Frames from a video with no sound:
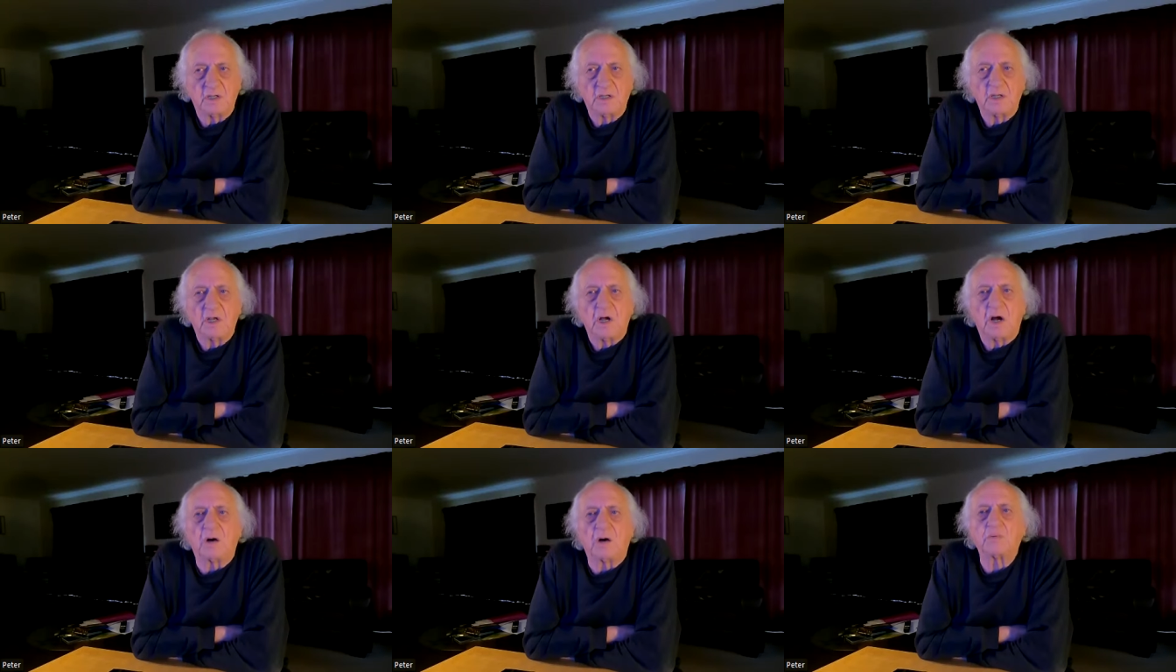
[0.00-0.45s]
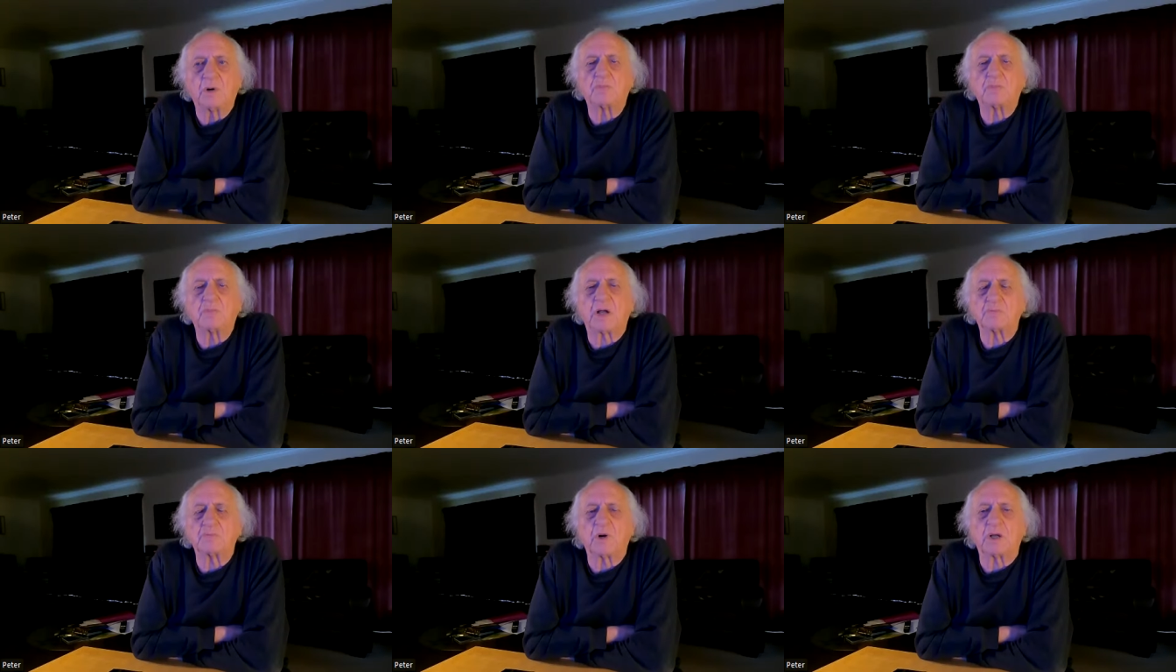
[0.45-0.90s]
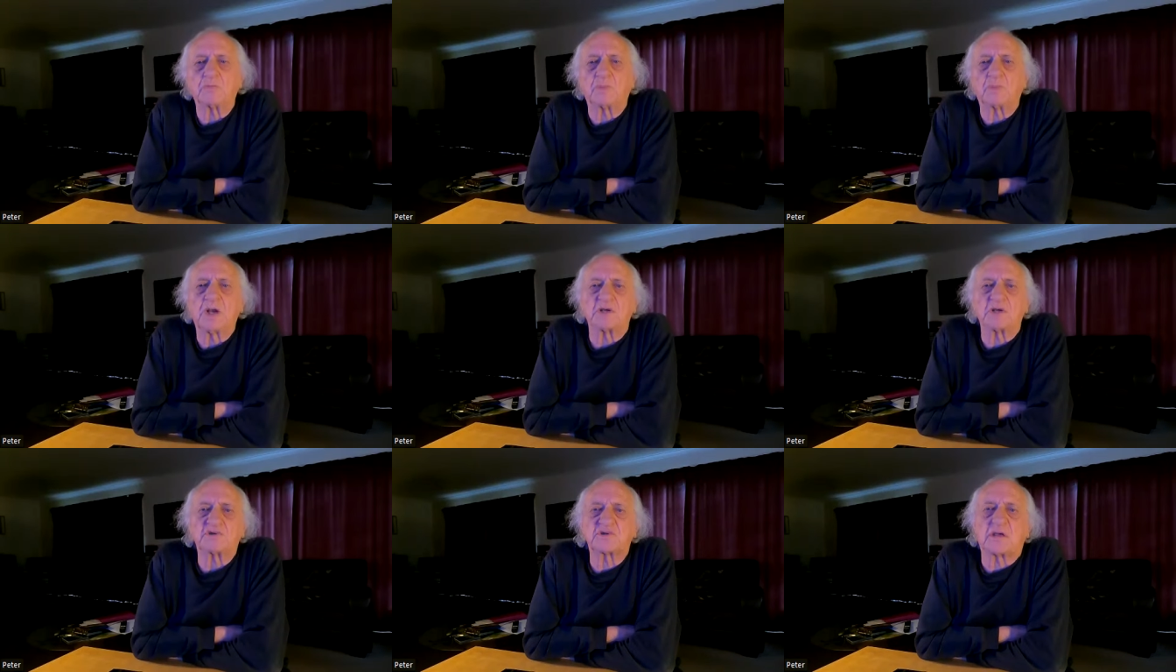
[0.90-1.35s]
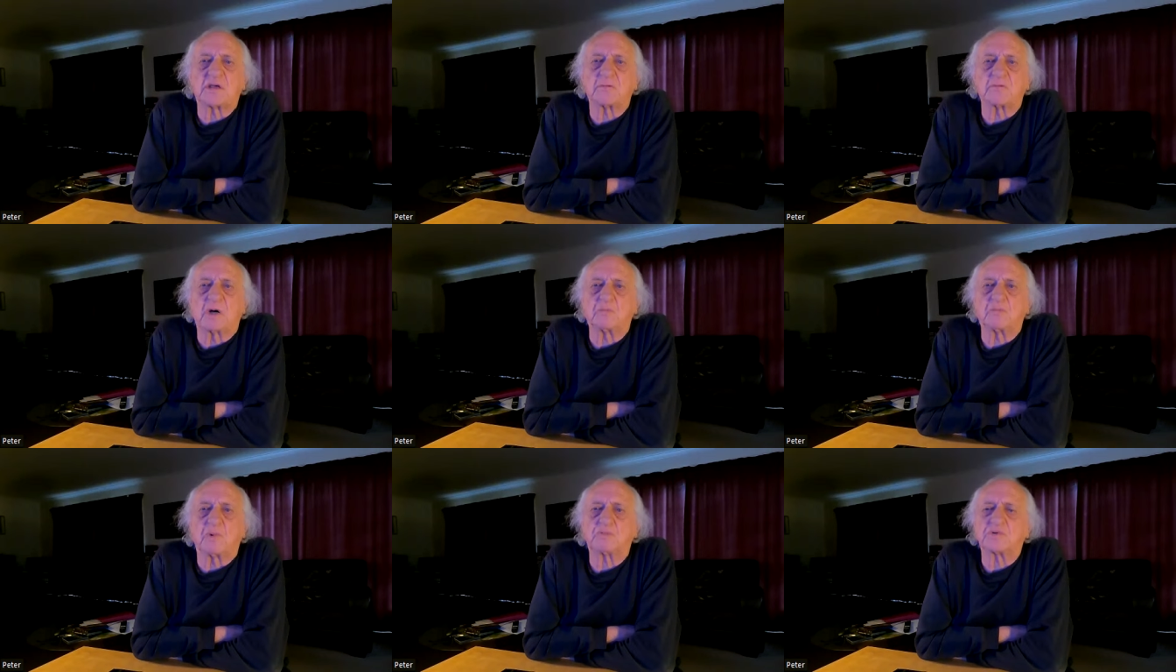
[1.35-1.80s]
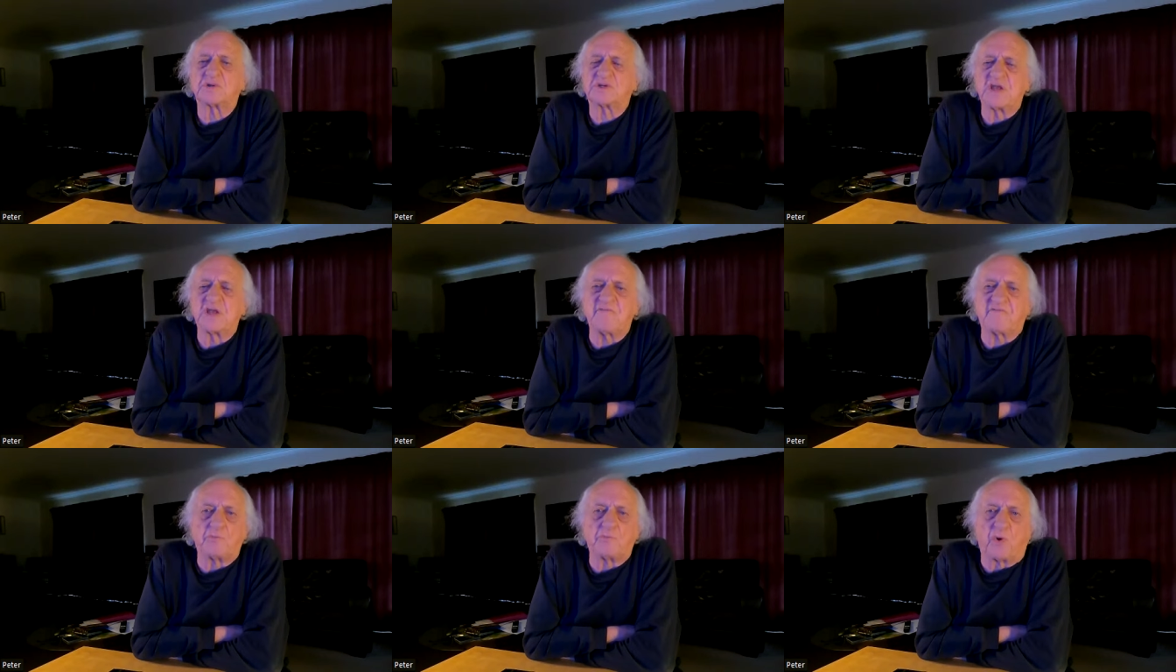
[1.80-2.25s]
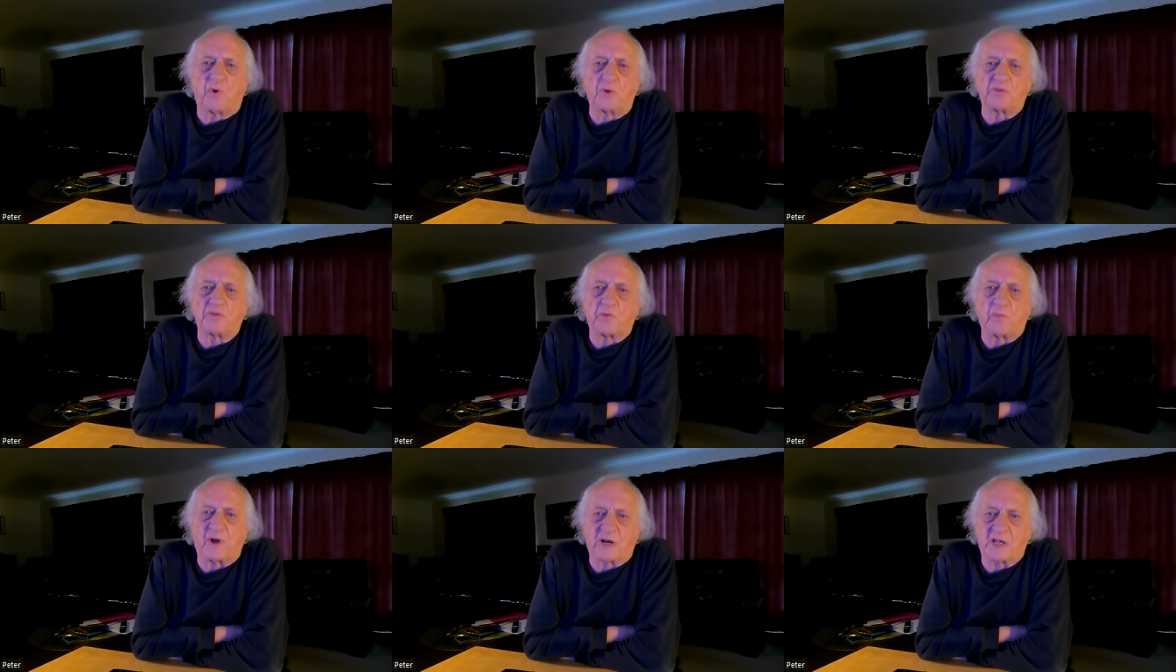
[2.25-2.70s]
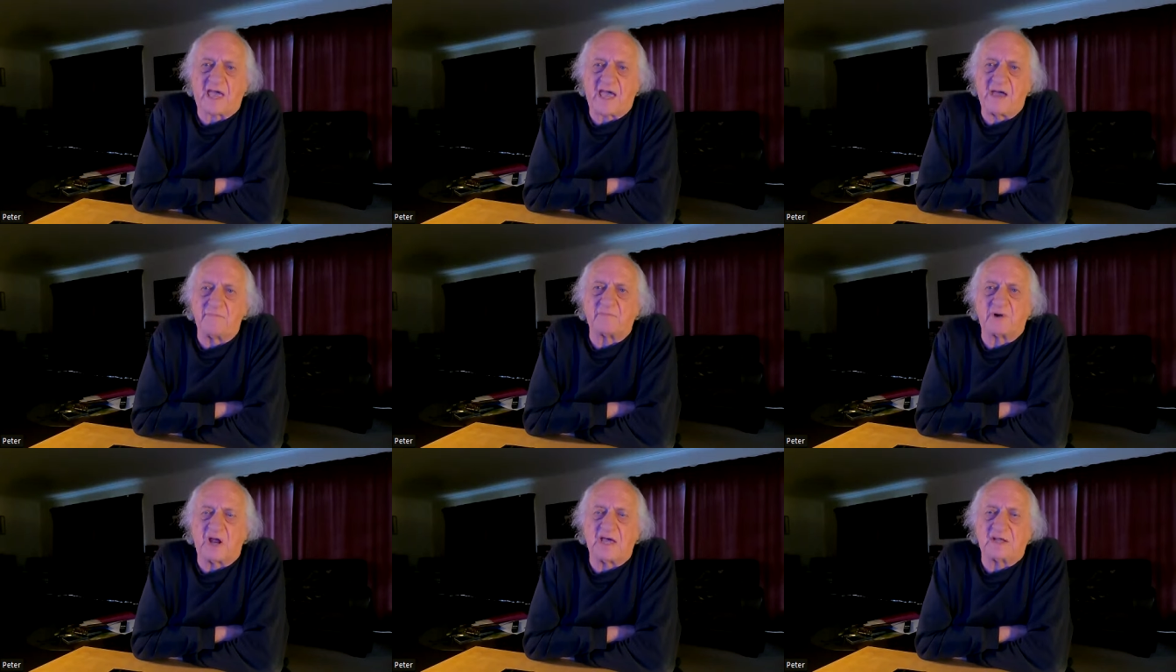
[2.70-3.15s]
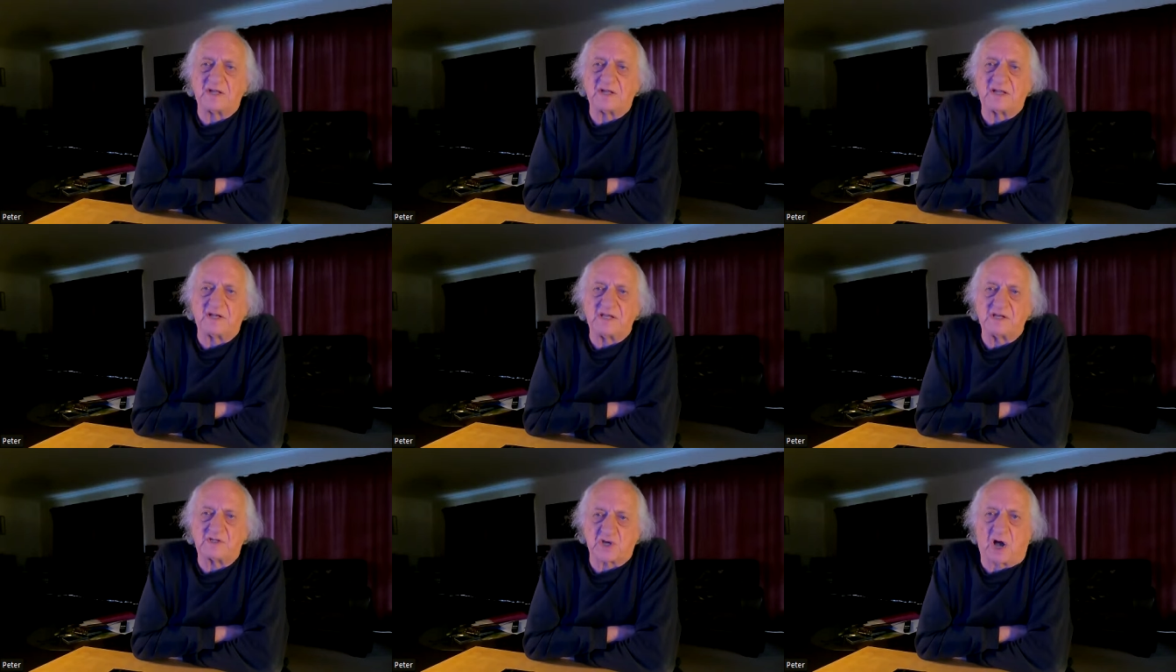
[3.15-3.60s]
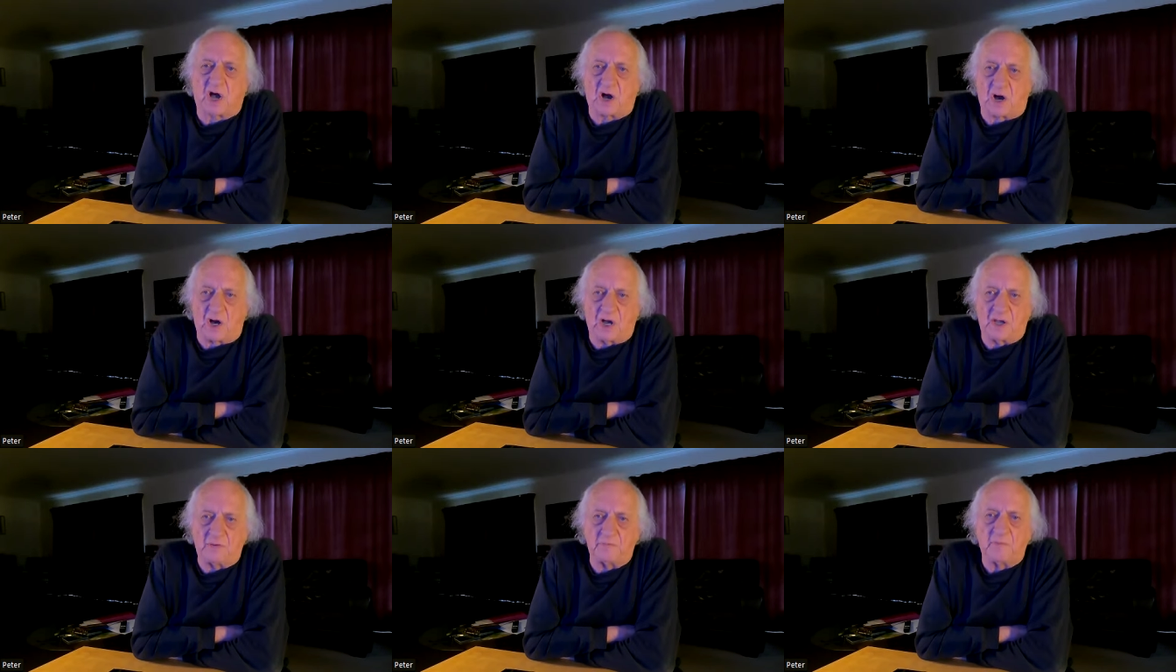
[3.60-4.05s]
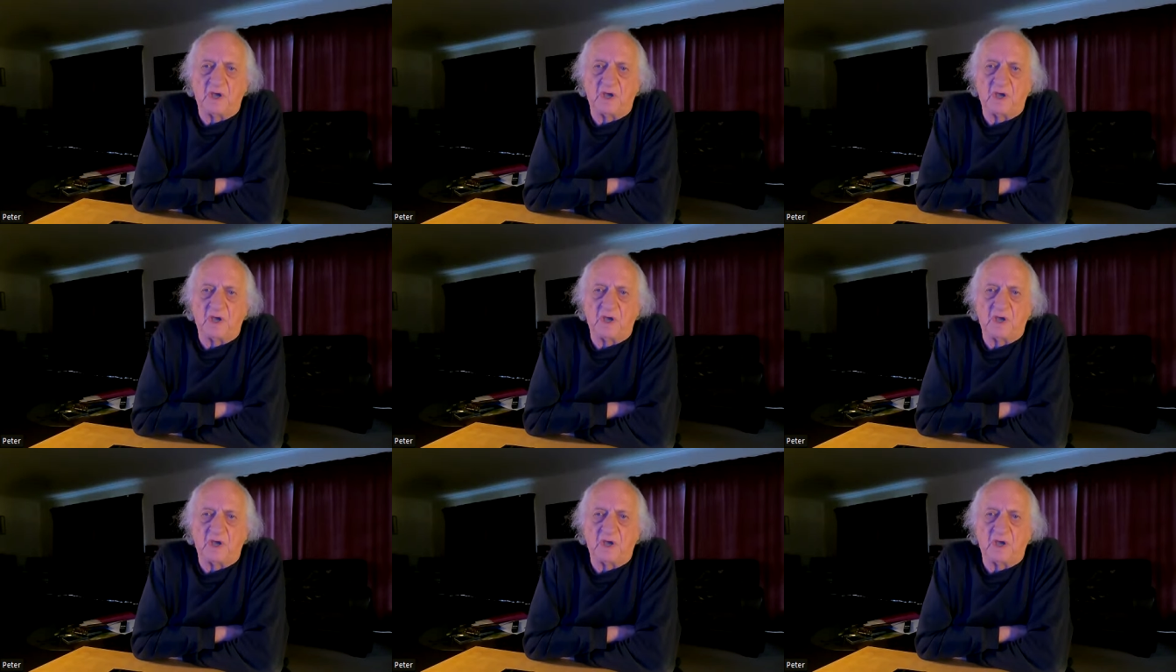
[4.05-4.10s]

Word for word: Oh, so, when I say uh, well, it was never more than one camera at any time. Yeah,